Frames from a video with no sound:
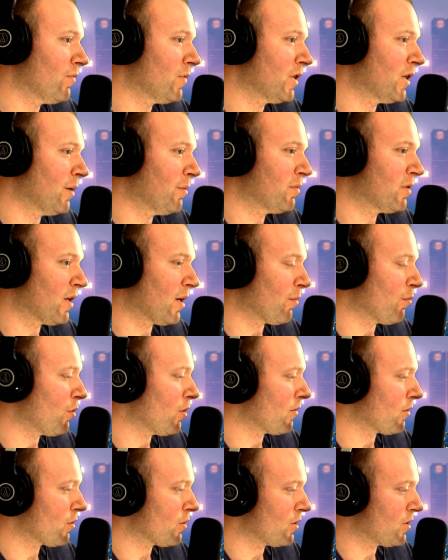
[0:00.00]
Seems like
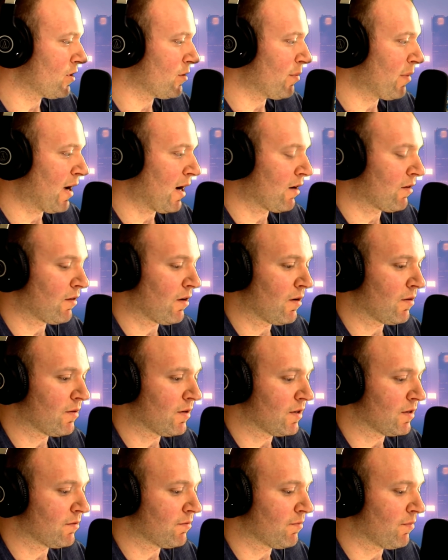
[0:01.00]
more of a Christian
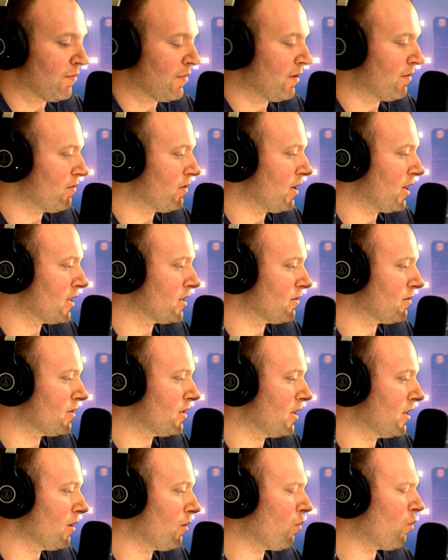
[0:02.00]
background. If you guys have
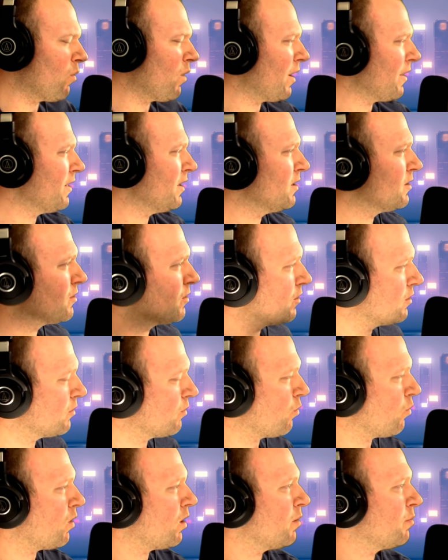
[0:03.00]
seen I think it's called
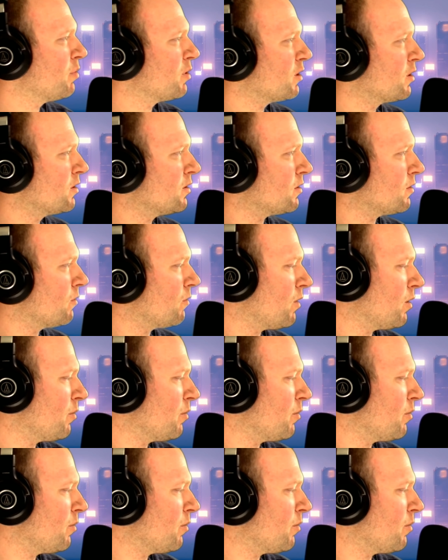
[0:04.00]
the Wahlbergs or